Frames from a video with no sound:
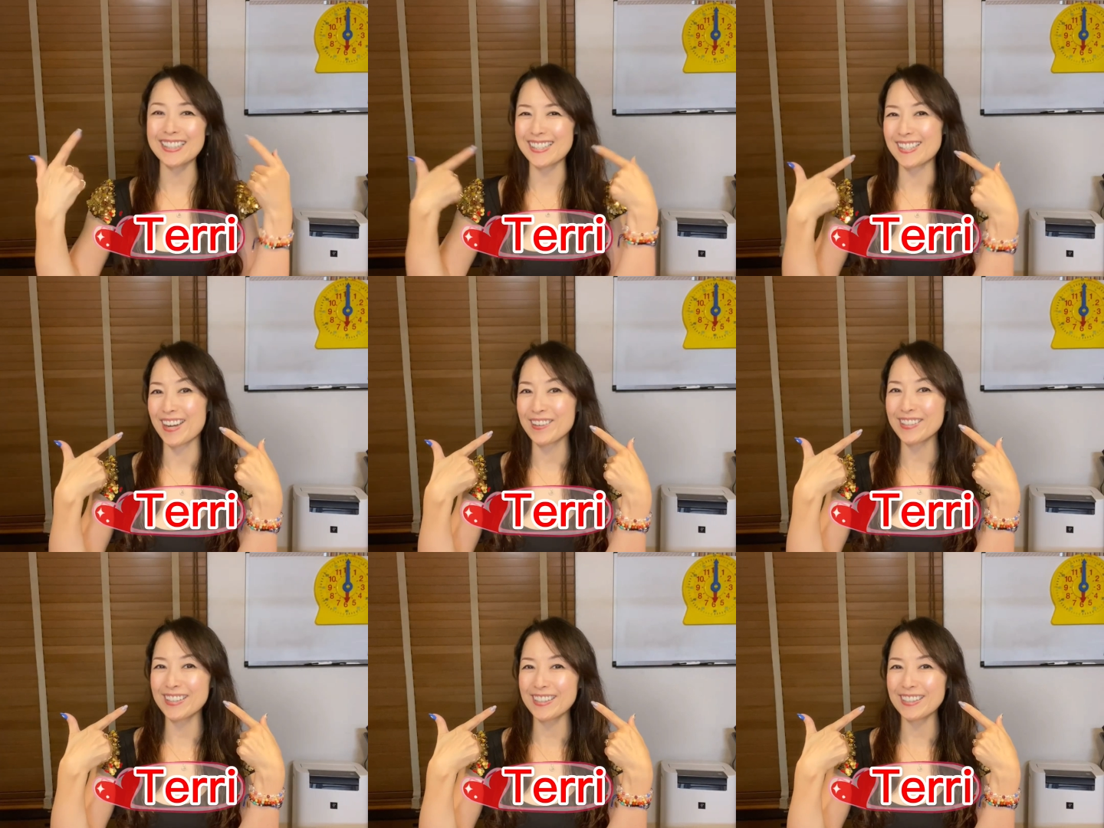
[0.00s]
It's
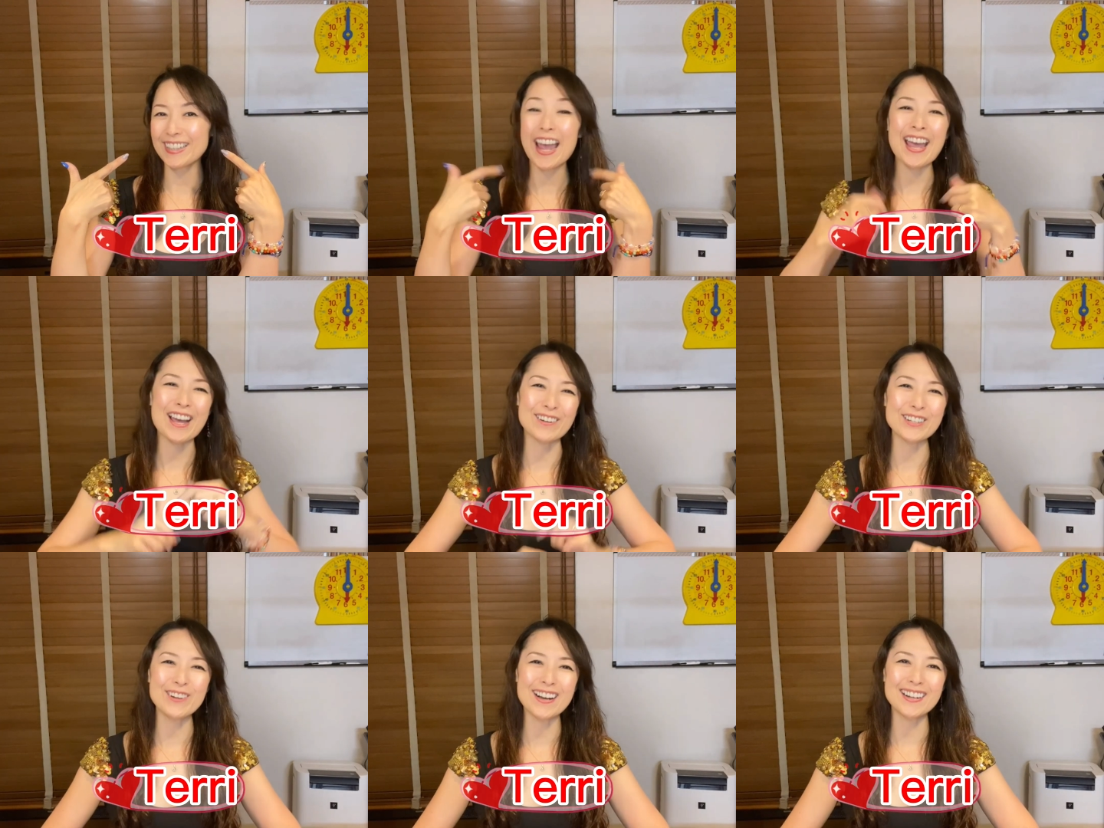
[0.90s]
Terry. How are
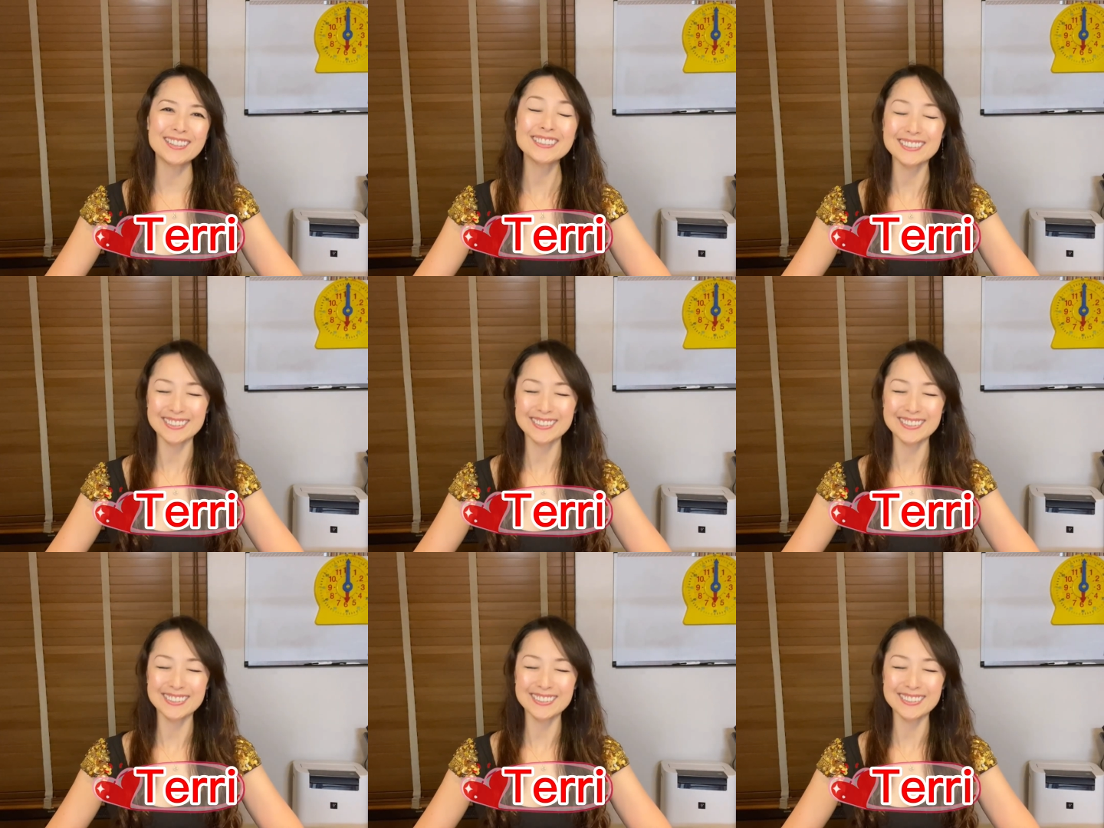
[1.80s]
you all?